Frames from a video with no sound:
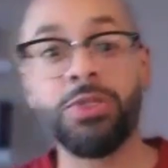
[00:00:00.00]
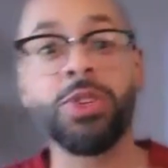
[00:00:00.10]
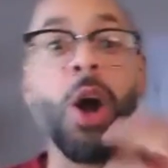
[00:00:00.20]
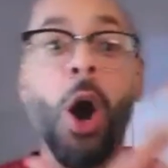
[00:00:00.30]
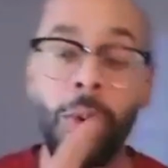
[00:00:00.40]
You
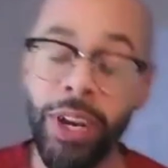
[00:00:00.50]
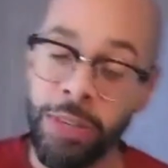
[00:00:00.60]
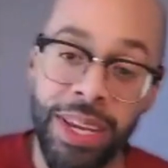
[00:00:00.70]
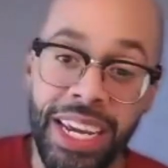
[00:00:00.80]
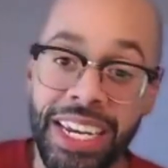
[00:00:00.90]
should
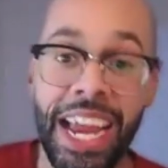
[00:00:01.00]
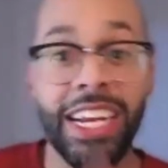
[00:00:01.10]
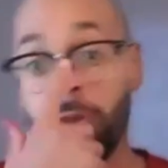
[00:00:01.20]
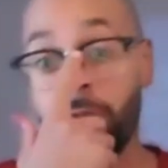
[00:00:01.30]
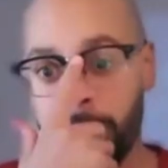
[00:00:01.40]
always be
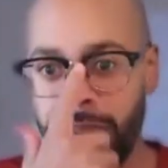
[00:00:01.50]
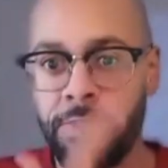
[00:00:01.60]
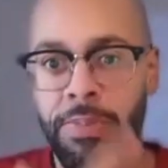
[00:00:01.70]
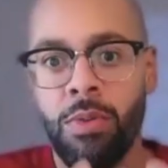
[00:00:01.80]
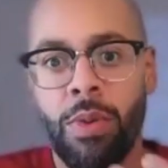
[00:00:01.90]
connecting with
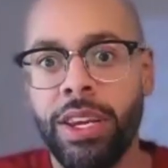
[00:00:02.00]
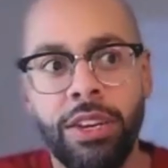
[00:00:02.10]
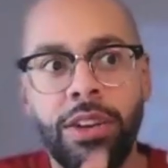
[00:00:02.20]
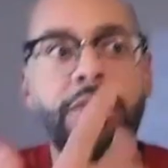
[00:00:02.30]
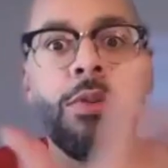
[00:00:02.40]
people
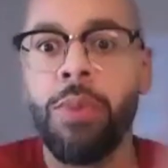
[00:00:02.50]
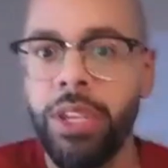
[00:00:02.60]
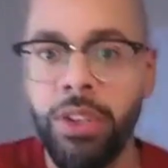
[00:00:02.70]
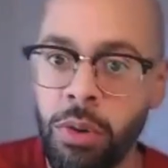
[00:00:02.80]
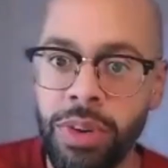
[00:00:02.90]
even
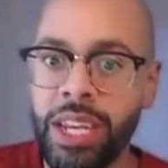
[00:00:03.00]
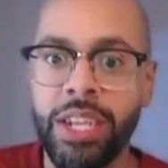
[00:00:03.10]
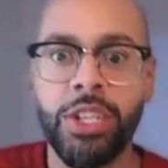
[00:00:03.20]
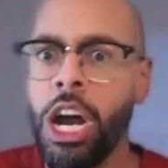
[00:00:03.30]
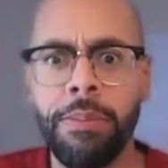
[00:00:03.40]
when you don't need
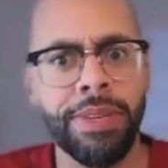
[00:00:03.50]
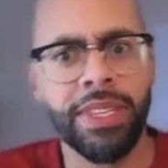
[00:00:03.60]
a job.